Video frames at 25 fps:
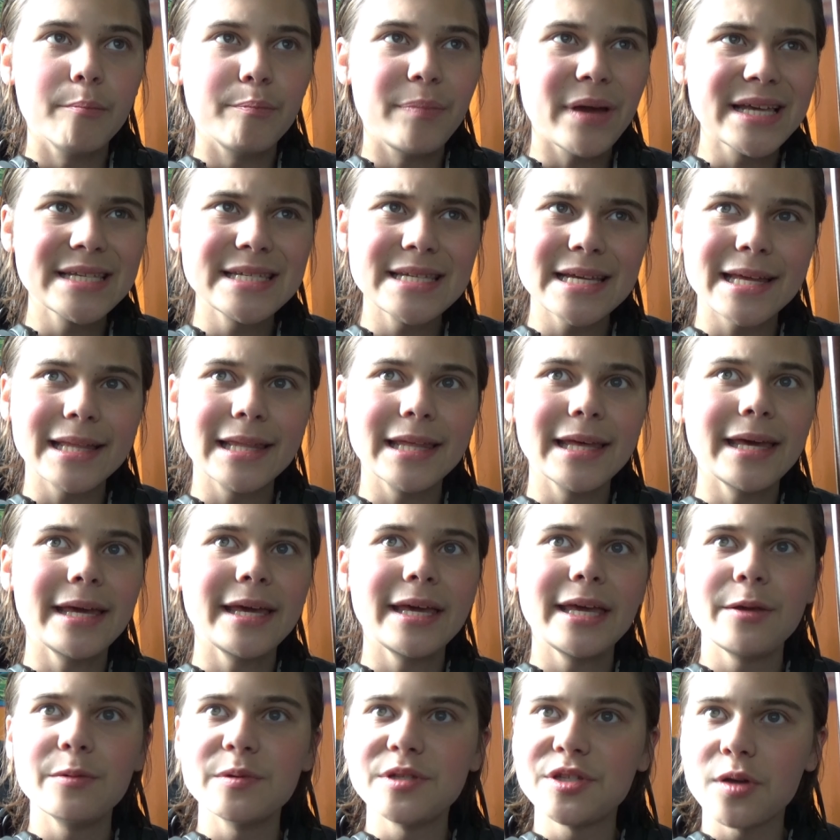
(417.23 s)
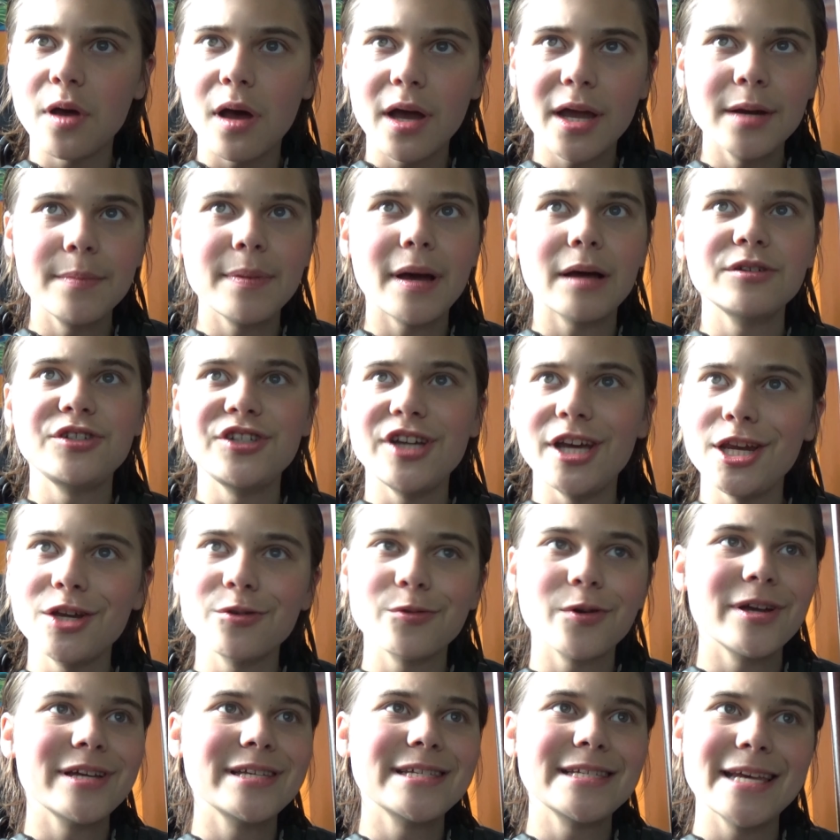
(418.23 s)
Basically, he was talking about
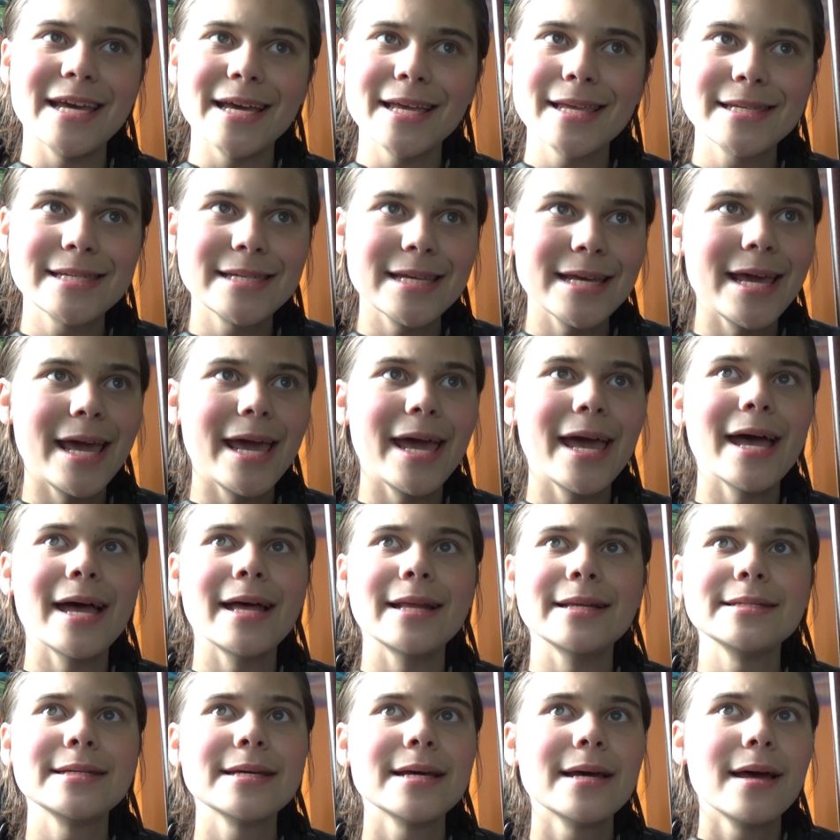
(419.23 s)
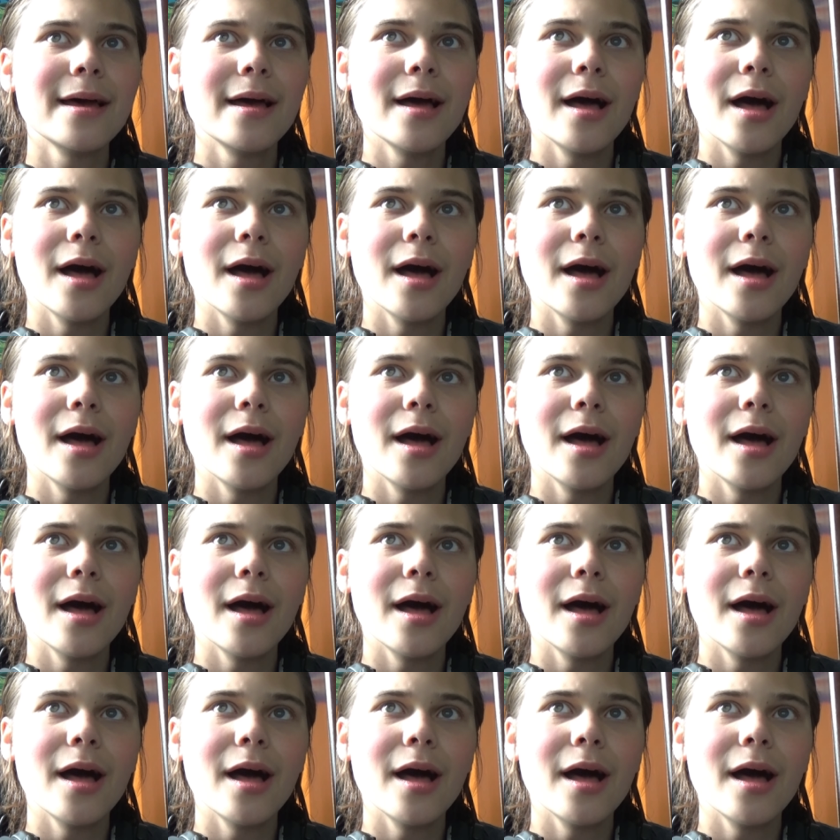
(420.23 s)
January 6th and